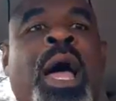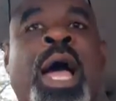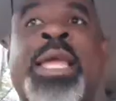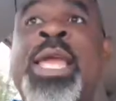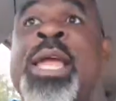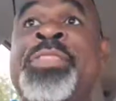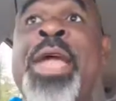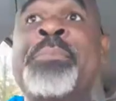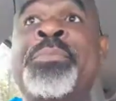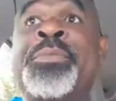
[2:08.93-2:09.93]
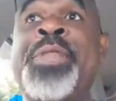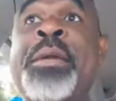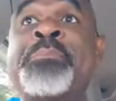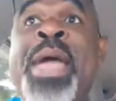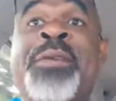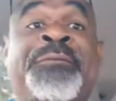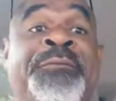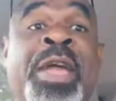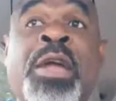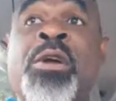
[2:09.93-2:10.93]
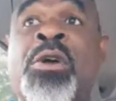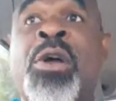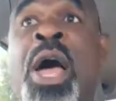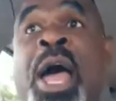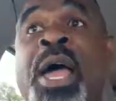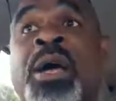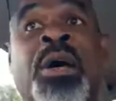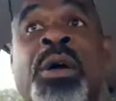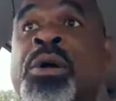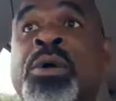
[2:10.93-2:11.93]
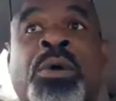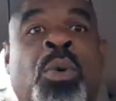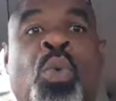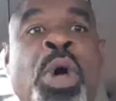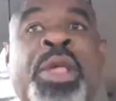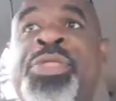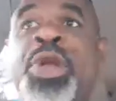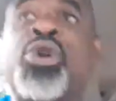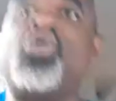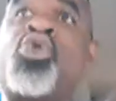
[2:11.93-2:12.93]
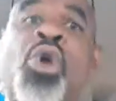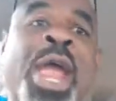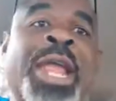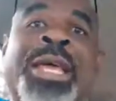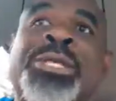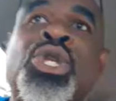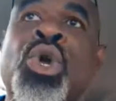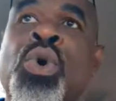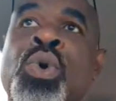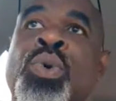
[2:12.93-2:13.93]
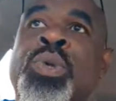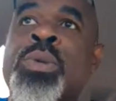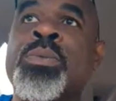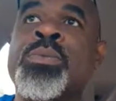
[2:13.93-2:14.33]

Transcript: again, they make fear one of their greatest tools